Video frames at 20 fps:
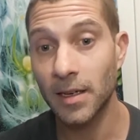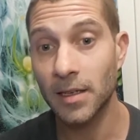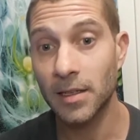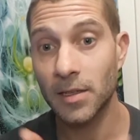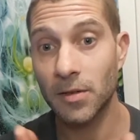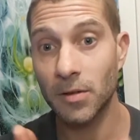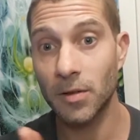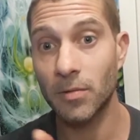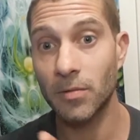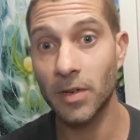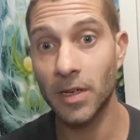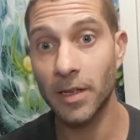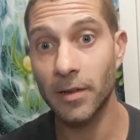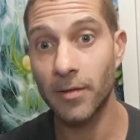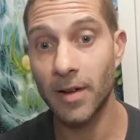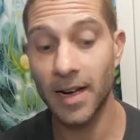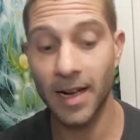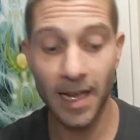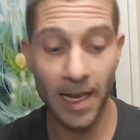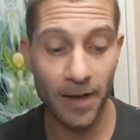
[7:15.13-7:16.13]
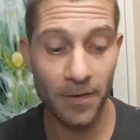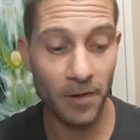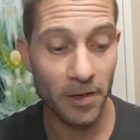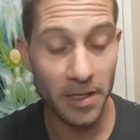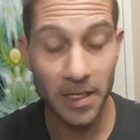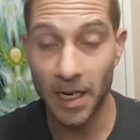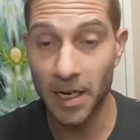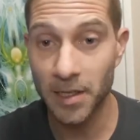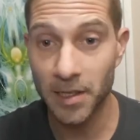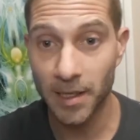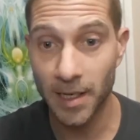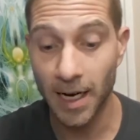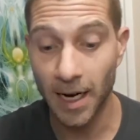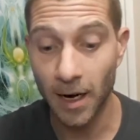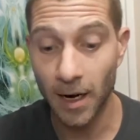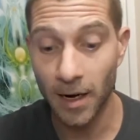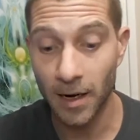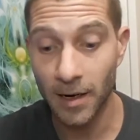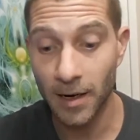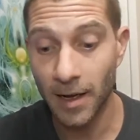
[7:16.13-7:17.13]
So we really want to have your center
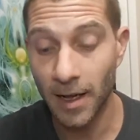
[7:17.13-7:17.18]
card,